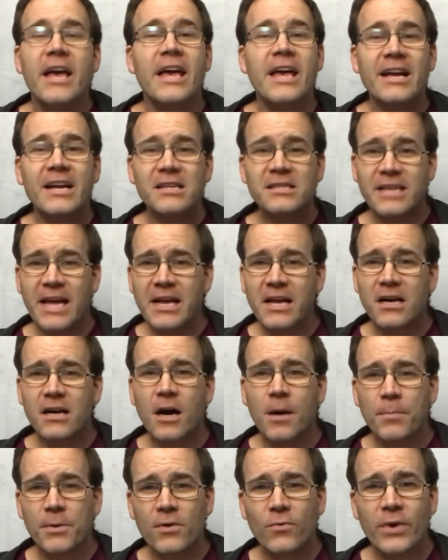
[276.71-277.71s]
It can take a
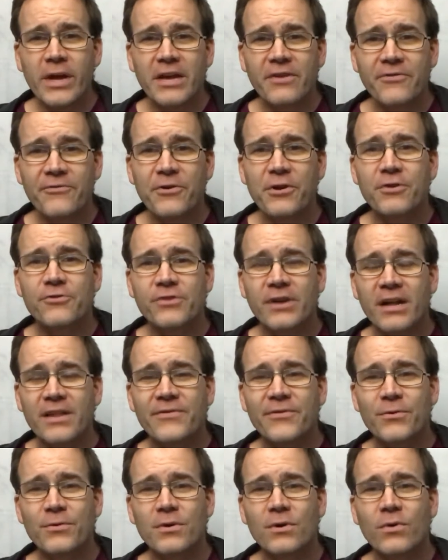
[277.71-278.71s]
couple of weeks for your
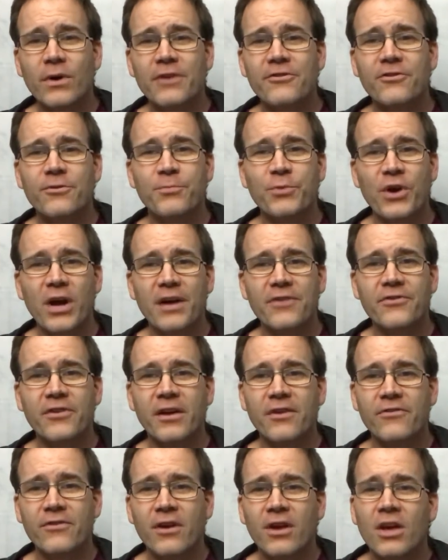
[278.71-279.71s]
transfer request to
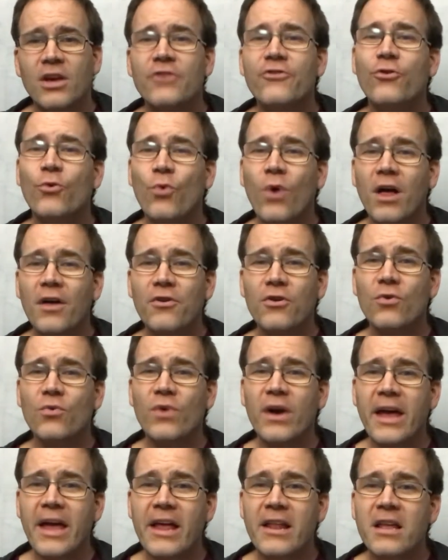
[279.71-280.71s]
process, so while you
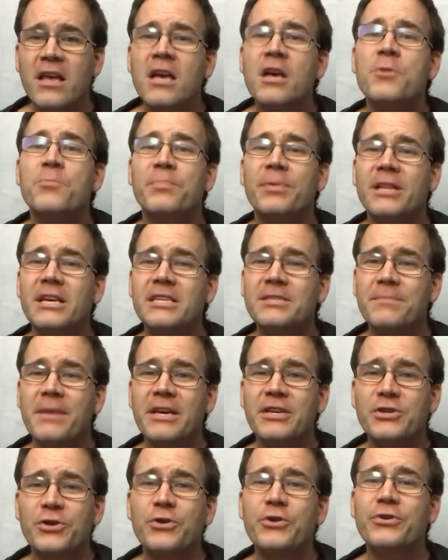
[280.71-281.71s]
wait, please
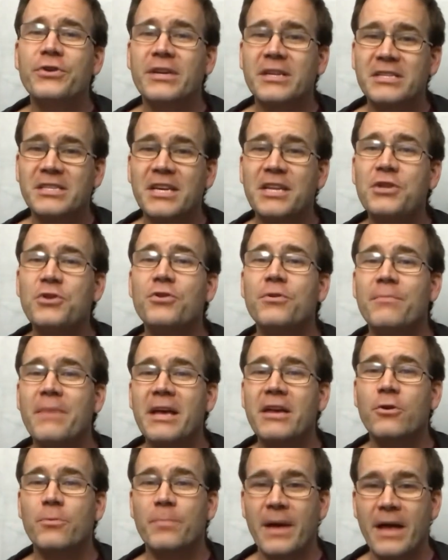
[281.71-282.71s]
make sure you continue to
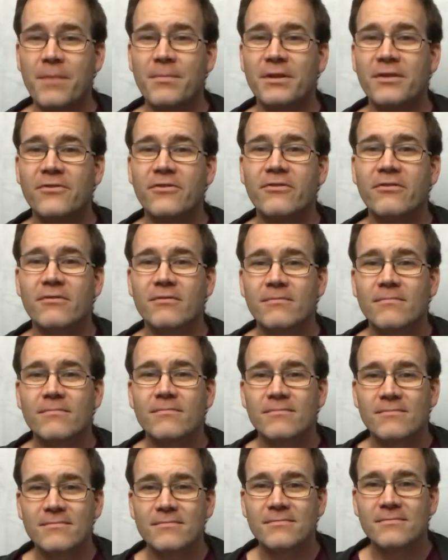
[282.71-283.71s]
make your payments.
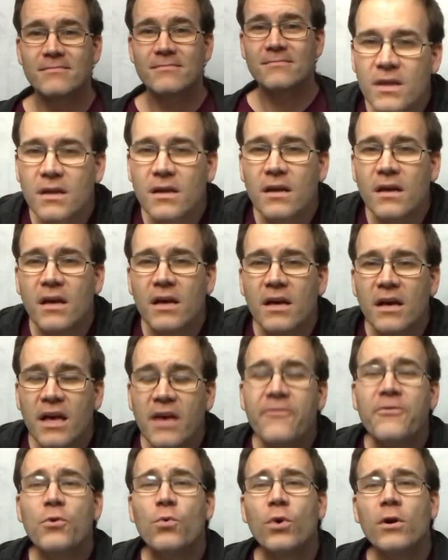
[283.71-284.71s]

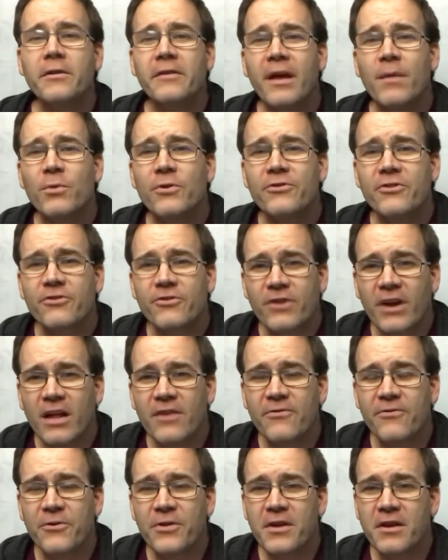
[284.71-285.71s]
If you weren't able to
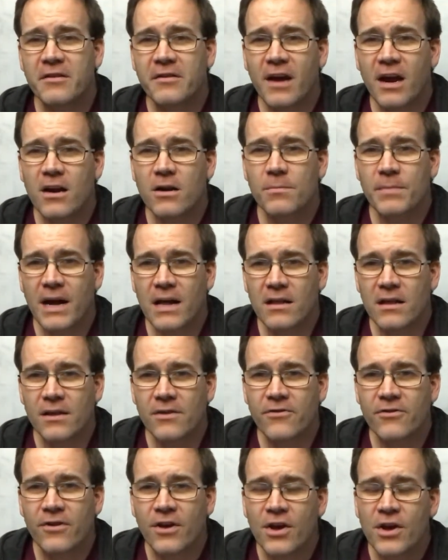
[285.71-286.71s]
transfer the entire
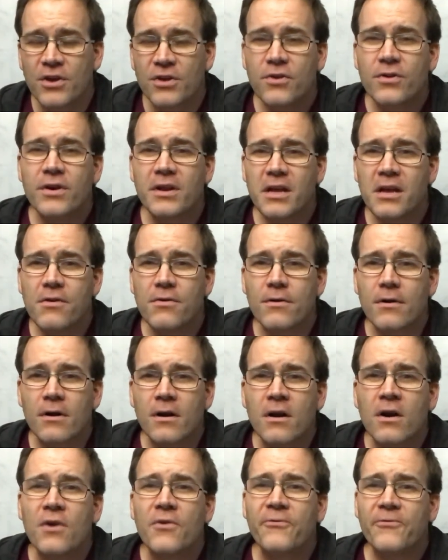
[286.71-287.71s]
balance, you can either
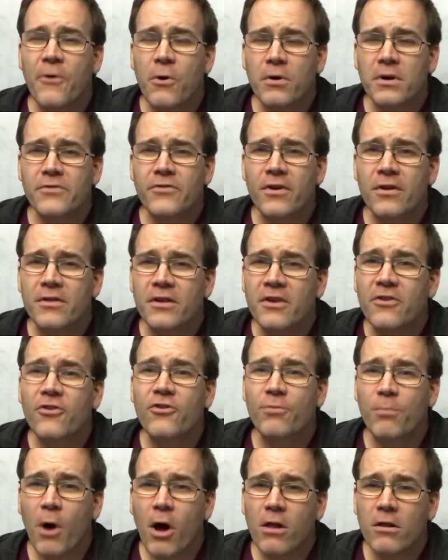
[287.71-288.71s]
focus on the
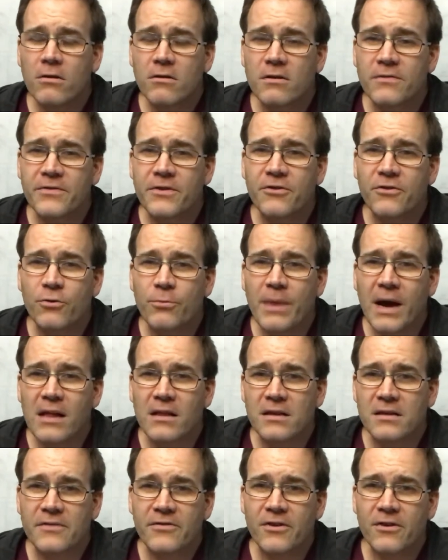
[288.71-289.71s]
smaller of the two
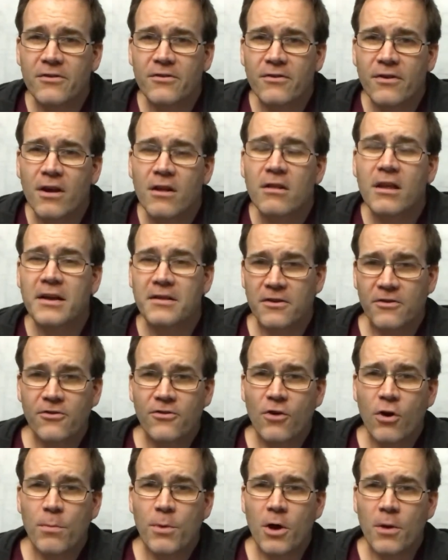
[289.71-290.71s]
balances, like the
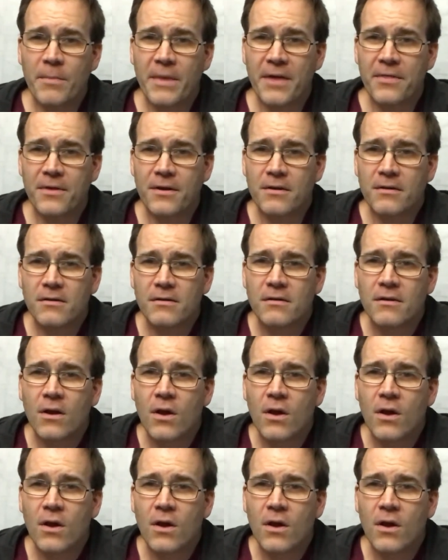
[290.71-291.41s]
snowball method,